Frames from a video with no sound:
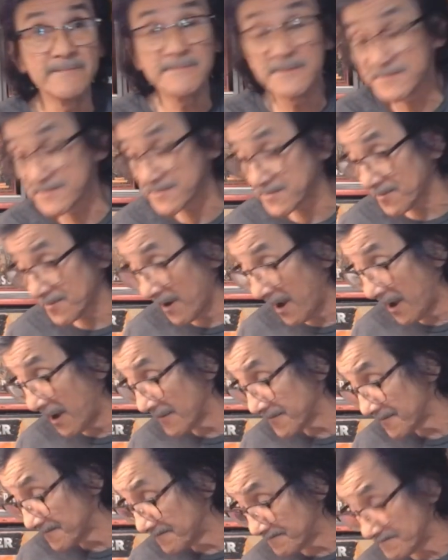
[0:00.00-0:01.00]
this
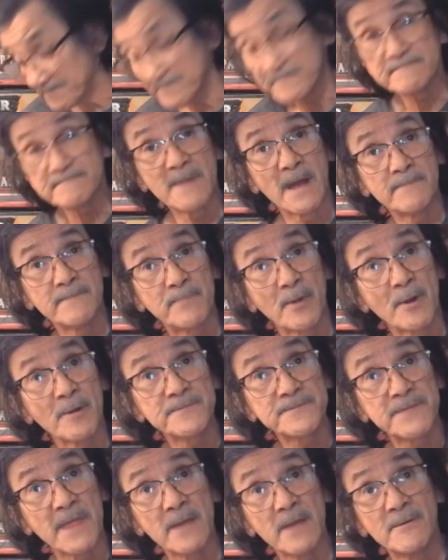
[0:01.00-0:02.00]
dropped, my
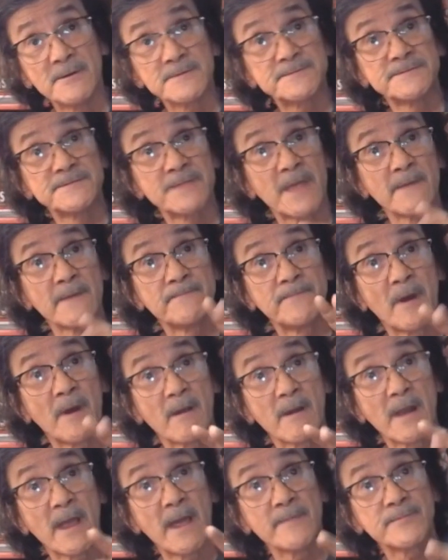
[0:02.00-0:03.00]
birthday wasn't that far
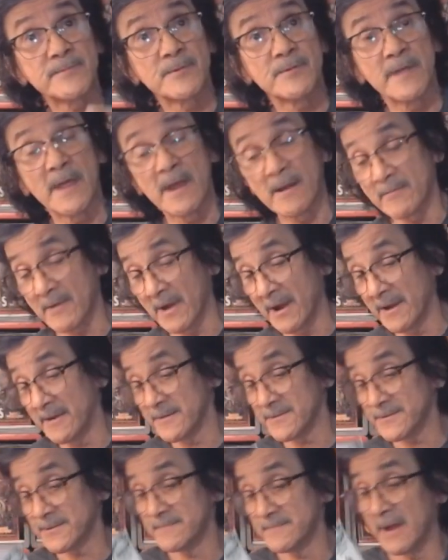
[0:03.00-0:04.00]
after that, right?
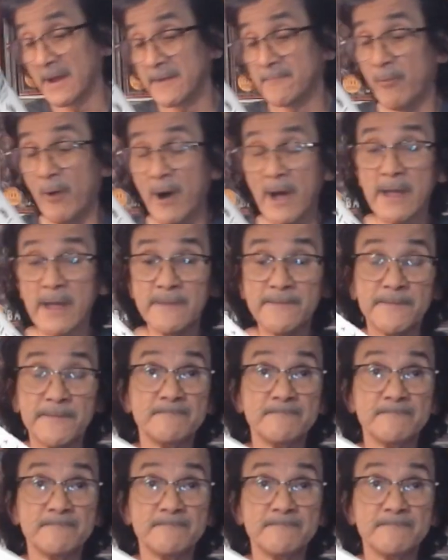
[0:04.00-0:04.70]
So my wife,